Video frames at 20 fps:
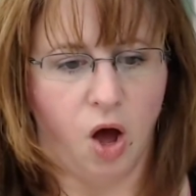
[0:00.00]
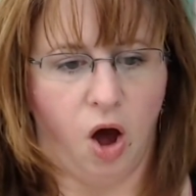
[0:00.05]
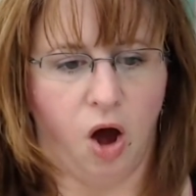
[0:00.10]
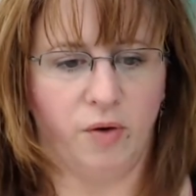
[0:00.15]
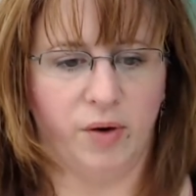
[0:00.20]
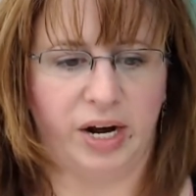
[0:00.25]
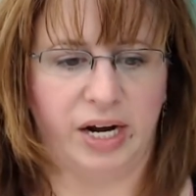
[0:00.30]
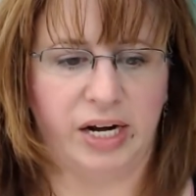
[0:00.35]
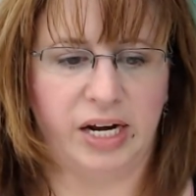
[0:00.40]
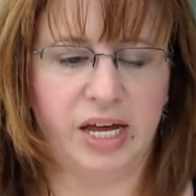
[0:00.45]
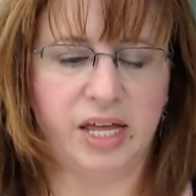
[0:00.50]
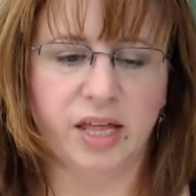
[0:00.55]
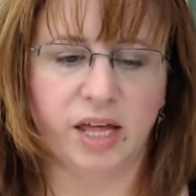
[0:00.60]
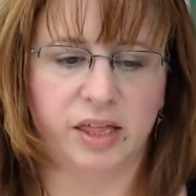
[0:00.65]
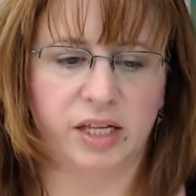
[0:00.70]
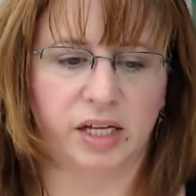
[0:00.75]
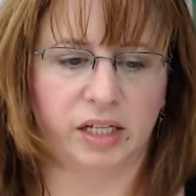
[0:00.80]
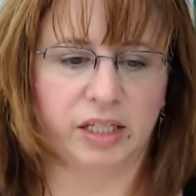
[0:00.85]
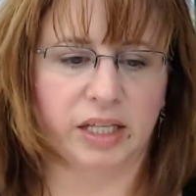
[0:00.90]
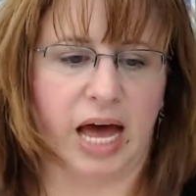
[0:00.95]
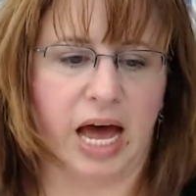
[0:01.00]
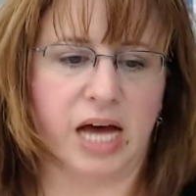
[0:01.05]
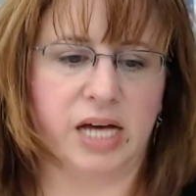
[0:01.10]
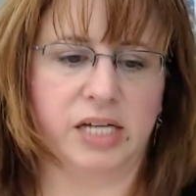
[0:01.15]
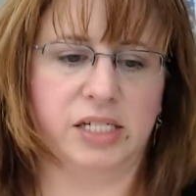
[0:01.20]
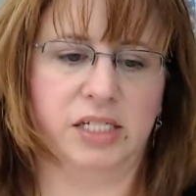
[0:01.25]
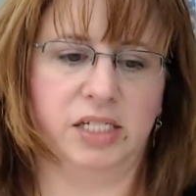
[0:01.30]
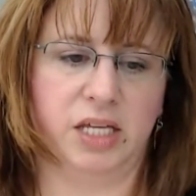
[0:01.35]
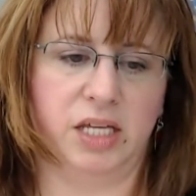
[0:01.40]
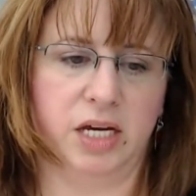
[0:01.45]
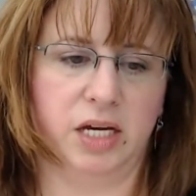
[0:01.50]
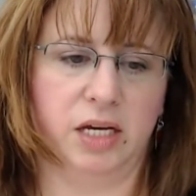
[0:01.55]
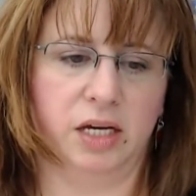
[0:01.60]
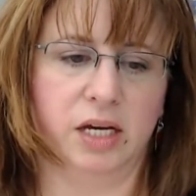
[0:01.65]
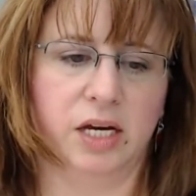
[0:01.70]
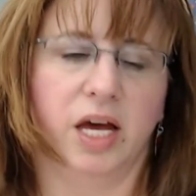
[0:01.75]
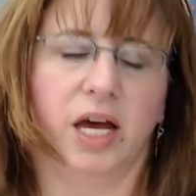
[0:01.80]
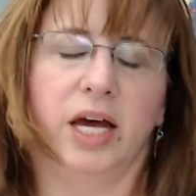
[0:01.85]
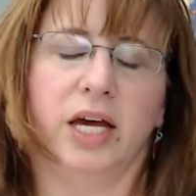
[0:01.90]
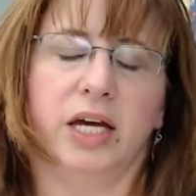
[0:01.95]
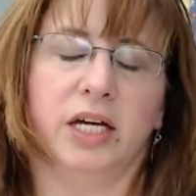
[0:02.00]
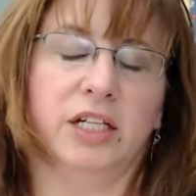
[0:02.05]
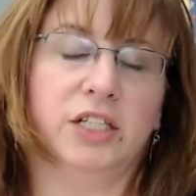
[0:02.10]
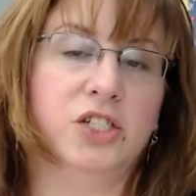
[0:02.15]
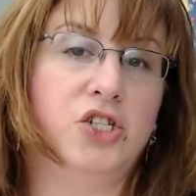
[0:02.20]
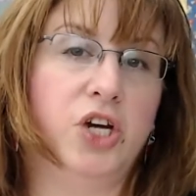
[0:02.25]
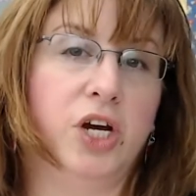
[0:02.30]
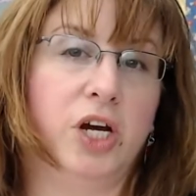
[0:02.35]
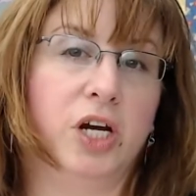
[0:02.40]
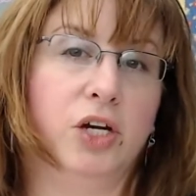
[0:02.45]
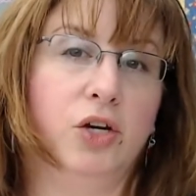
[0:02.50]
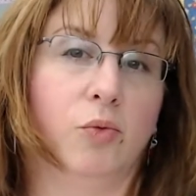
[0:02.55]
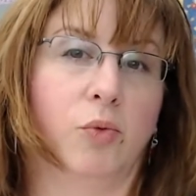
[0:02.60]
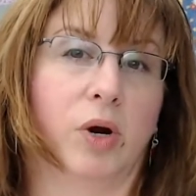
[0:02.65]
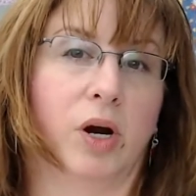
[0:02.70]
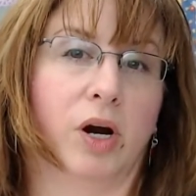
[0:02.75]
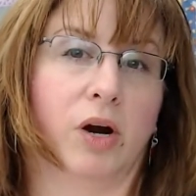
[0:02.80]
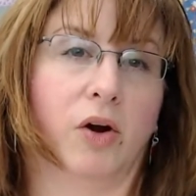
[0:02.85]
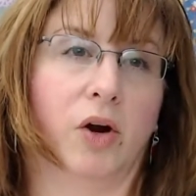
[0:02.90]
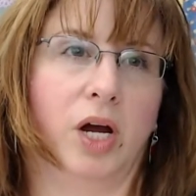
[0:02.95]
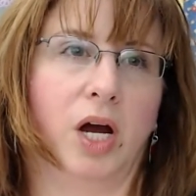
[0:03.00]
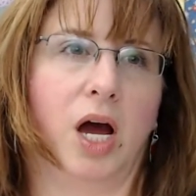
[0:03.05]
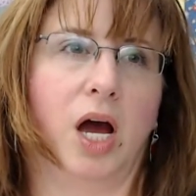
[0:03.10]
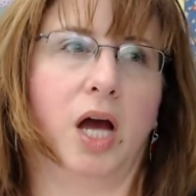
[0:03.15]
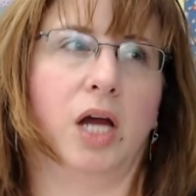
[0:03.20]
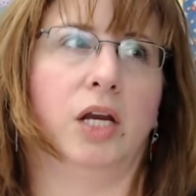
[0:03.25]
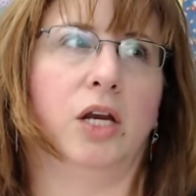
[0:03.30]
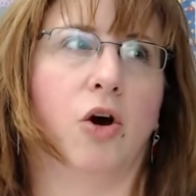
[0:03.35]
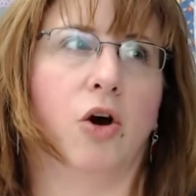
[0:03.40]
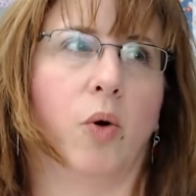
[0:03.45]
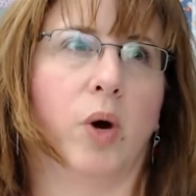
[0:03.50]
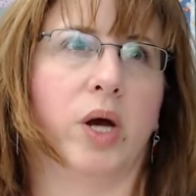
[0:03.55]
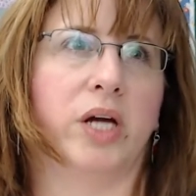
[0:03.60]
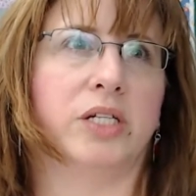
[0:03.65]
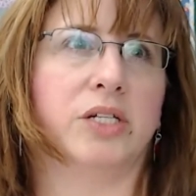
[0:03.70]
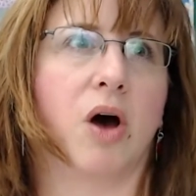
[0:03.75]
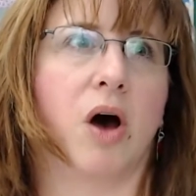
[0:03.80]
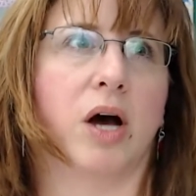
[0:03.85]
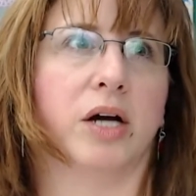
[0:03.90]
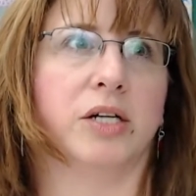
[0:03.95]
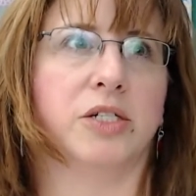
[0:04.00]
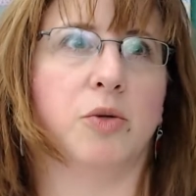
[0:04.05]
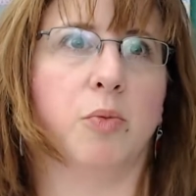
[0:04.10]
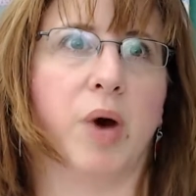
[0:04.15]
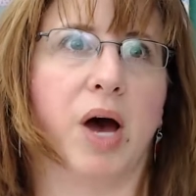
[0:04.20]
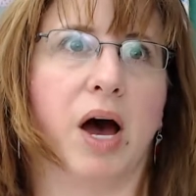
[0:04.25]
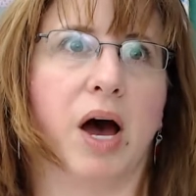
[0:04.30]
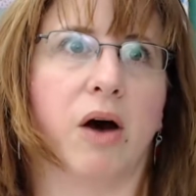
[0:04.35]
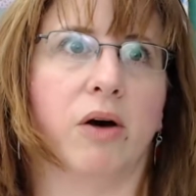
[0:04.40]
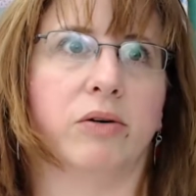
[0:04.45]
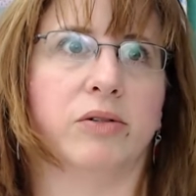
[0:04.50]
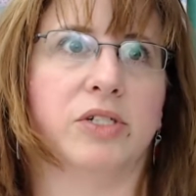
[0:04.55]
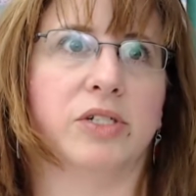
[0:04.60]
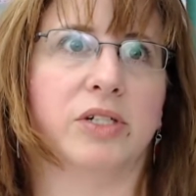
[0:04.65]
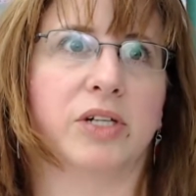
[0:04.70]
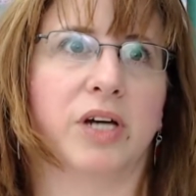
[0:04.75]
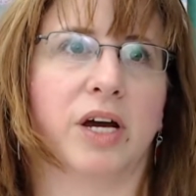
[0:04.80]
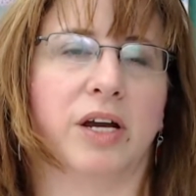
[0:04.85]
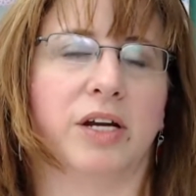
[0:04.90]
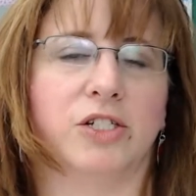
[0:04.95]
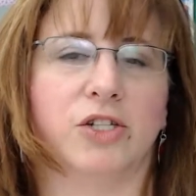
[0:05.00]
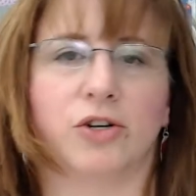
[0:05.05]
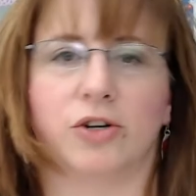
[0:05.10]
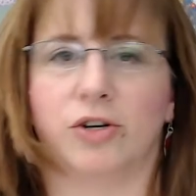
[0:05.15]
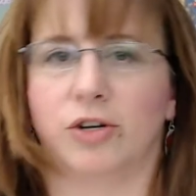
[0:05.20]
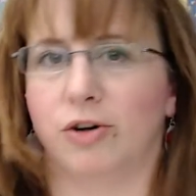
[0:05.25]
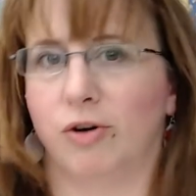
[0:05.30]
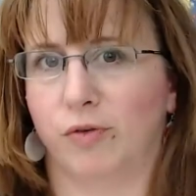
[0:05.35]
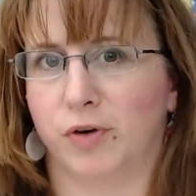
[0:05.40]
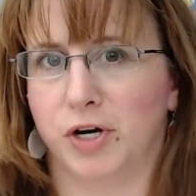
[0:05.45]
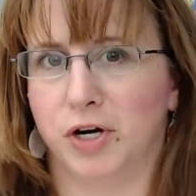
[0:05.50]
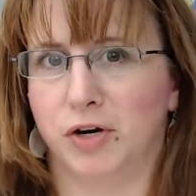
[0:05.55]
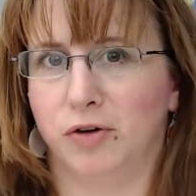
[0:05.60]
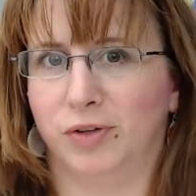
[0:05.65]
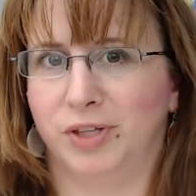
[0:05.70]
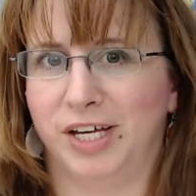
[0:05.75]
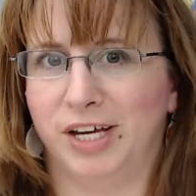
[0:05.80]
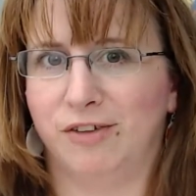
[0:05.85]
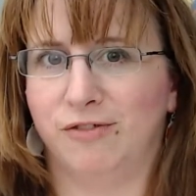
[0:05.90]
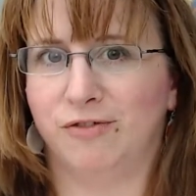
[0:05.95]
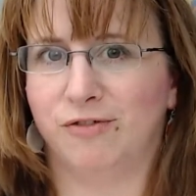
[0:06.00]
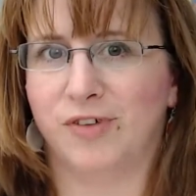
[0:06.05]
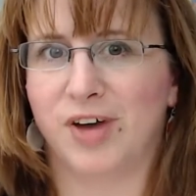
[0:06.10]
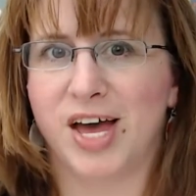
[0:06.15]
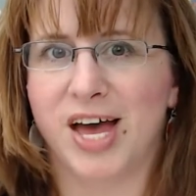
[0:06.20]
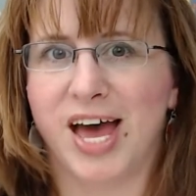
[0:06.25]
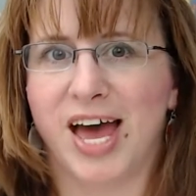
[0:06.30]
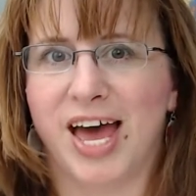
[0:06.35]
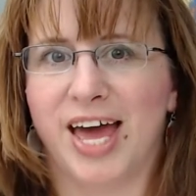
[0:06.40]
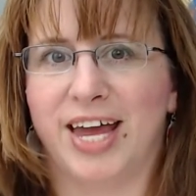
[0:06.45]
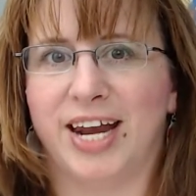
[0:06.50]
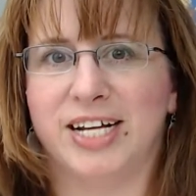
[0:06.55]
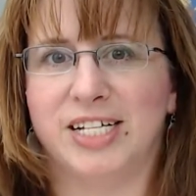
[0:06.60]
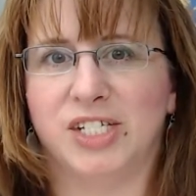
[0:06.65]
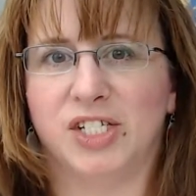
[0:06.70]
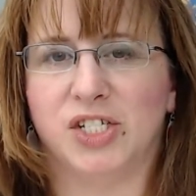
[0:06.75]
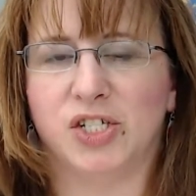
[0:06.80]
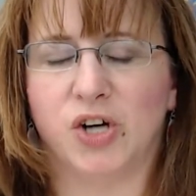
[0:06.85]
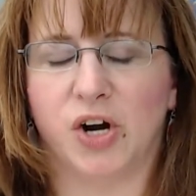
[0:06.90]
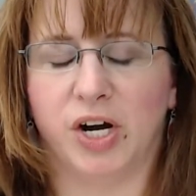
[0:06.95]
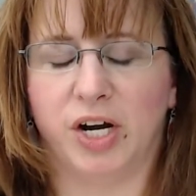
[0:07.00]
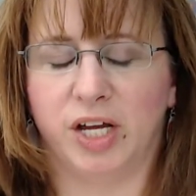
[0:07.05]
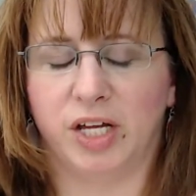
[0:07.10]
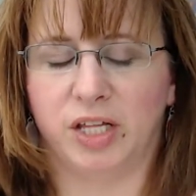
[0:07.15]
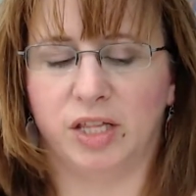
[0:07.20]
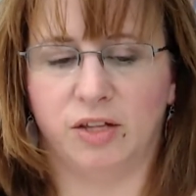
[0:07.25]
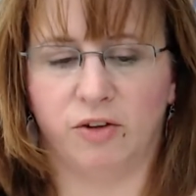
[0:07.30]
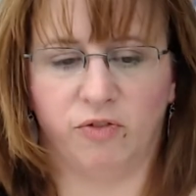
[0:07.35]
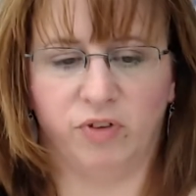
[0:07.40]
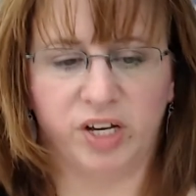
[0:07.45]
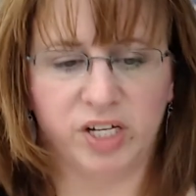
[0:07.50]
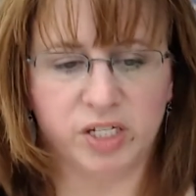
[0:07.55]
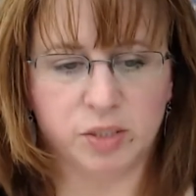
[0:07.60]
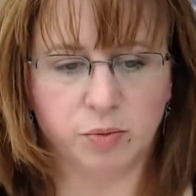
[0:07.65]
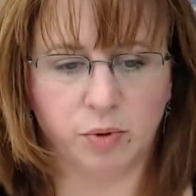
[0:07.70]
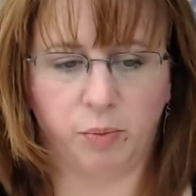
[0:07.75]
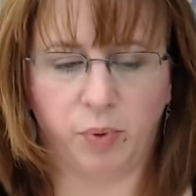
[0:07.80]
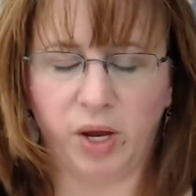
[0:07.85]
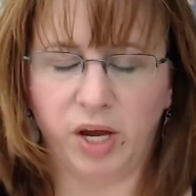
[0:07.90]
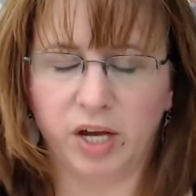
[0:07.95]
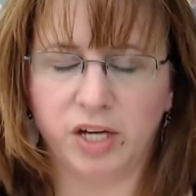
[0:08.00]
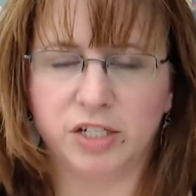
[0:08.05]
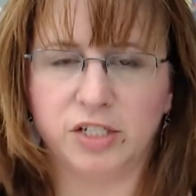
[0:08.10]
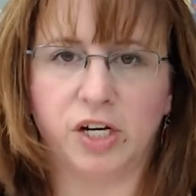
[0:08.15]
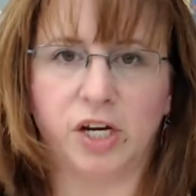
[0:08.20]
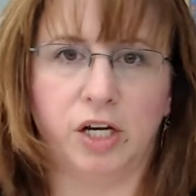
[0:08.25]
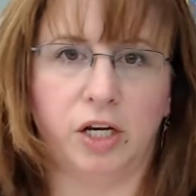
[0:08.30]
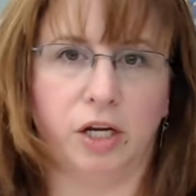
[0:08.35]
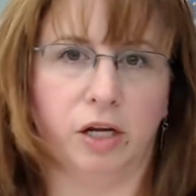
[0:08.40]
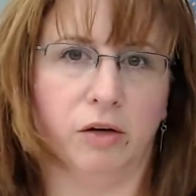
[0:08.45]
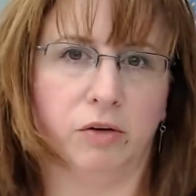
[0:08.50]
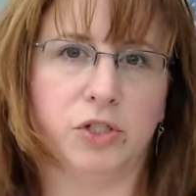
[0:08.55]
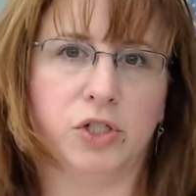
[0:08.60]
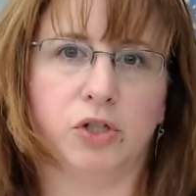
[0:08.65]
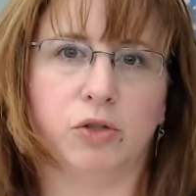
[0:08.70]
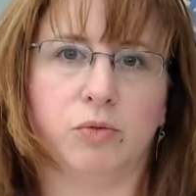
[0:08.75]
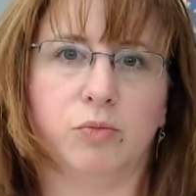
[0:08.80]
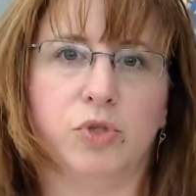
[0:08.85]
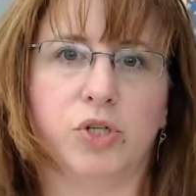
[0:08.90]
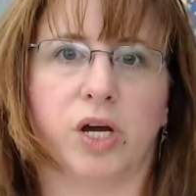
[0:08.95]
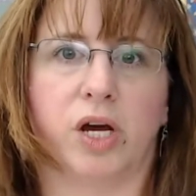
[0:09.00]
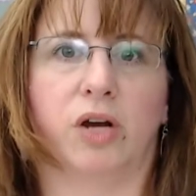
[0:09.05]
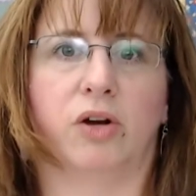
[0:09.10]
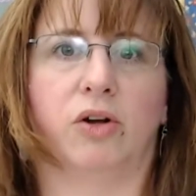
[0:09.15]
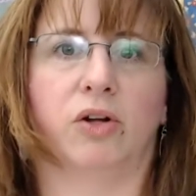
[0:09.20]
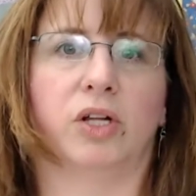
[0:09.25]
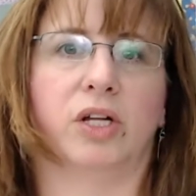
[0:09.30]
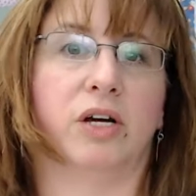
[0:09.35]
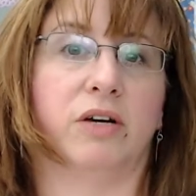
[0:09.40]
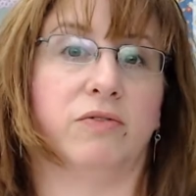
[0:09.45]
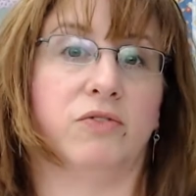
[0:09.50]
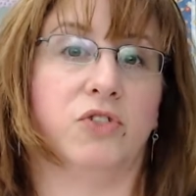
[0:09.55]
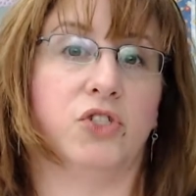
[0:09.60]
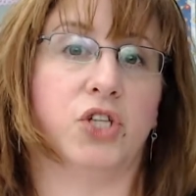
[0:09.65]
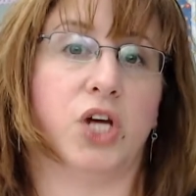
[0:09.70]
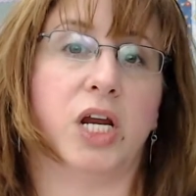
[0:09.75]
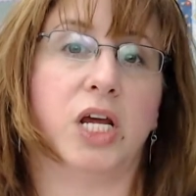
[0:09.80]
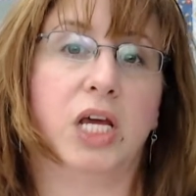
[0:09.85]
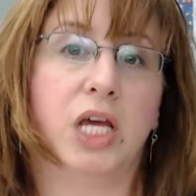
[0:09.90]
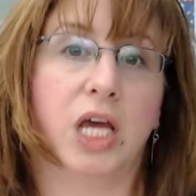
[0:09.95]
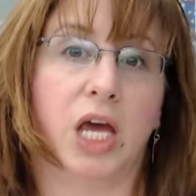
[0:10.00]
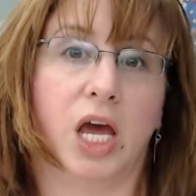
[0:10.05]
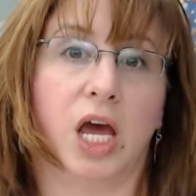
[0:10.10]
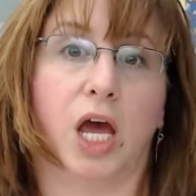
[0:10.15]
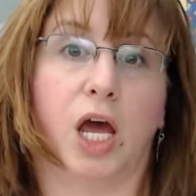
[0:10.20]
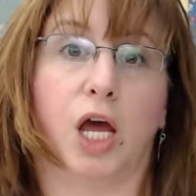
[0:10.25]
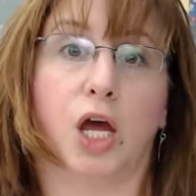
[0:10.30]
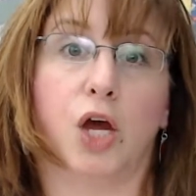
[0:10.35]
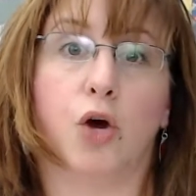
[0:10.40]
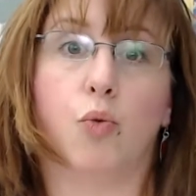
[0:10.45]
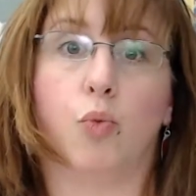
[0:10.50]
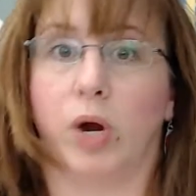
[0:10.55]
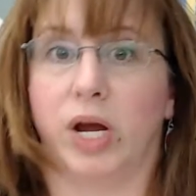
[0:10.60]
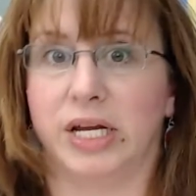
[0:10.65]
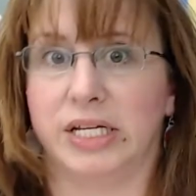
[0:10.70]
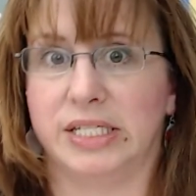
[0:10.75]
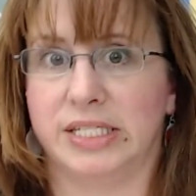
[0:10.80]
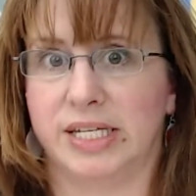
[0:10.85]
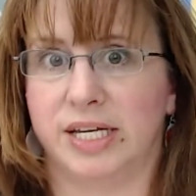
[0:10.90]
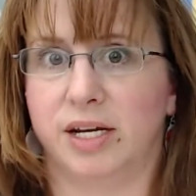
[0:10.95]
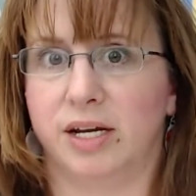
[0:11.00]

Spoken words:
All right, and then the last thing, in January, I know I talked about kind of turning over a new leaf, and I started the Facebook page and YouTube channel of Jenny K Weighs In.